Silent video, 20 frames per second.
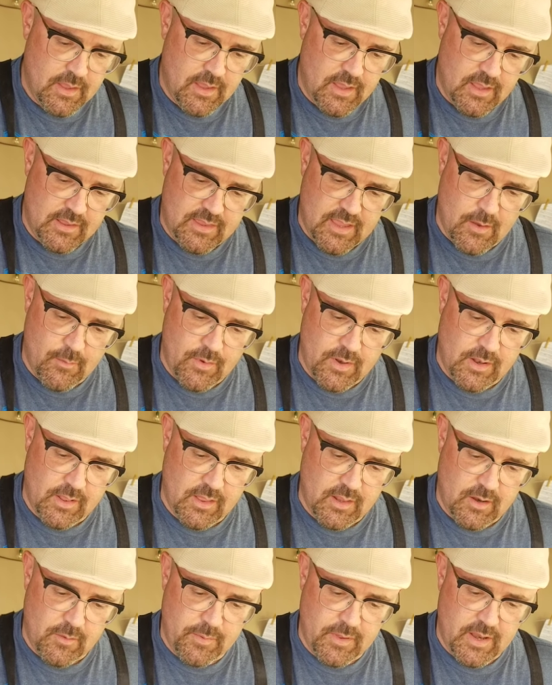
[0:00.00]
Hit that with a
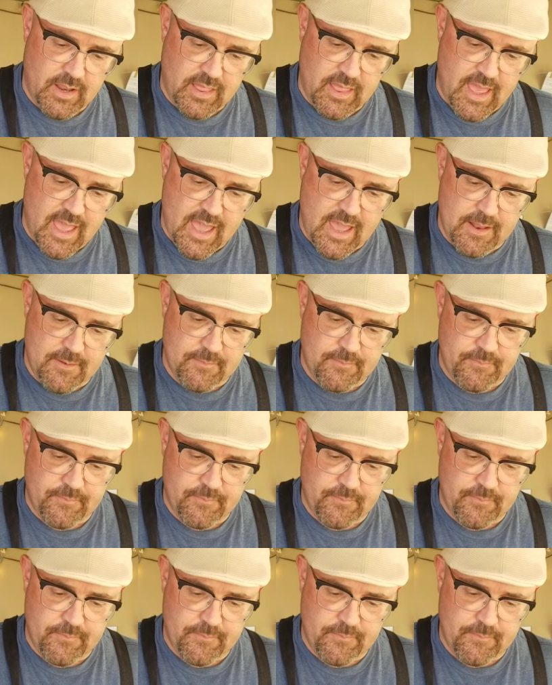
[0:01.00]
little bit of that.